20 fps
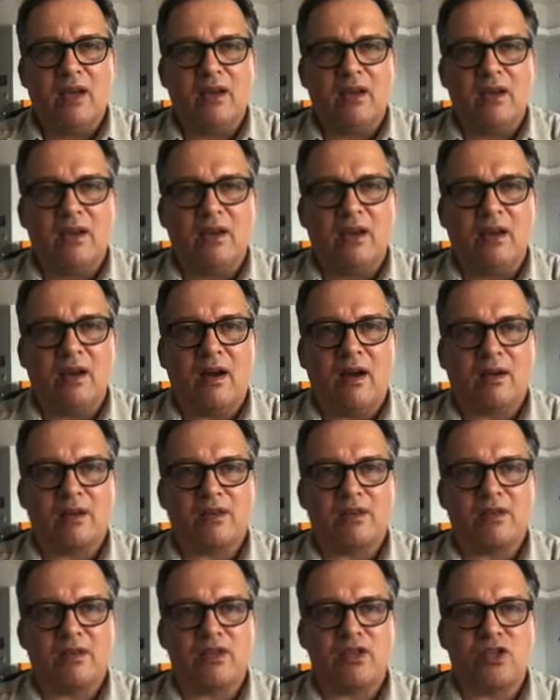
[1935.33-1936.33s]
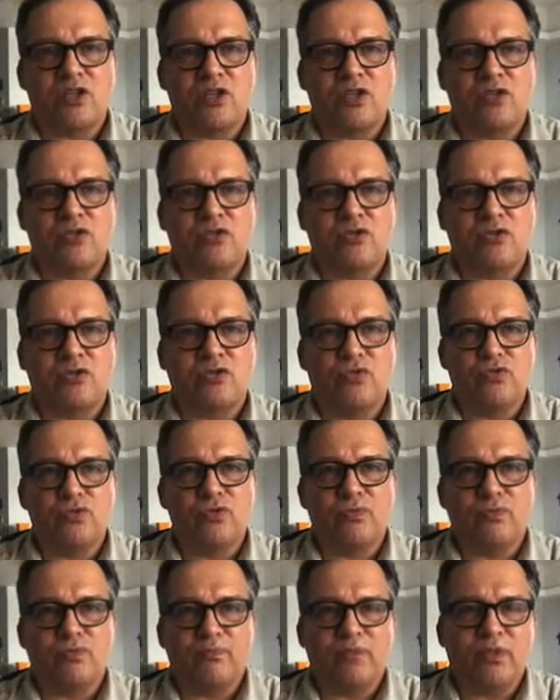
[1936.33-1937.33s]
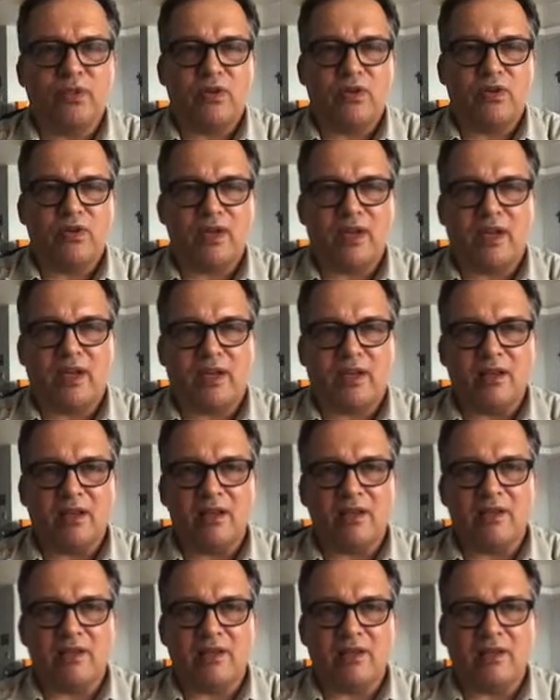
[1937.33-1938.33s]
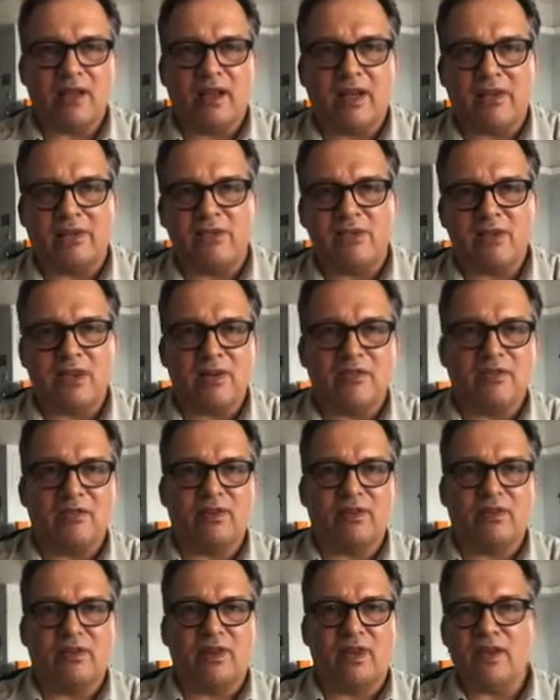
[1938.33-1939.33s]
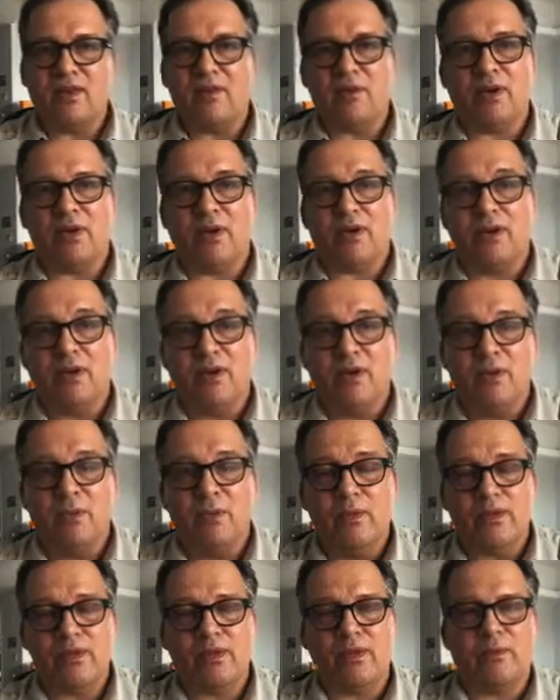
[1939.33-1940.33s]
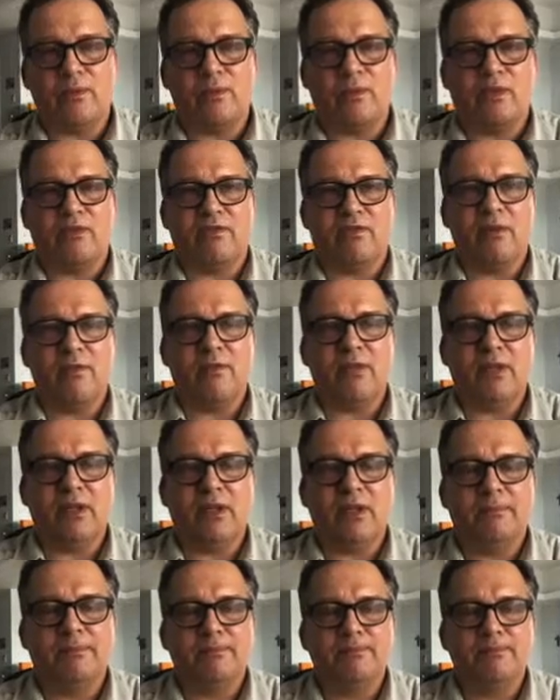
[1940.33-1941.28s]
a hard decision to do, because I really don't like to travel anywhere without my family.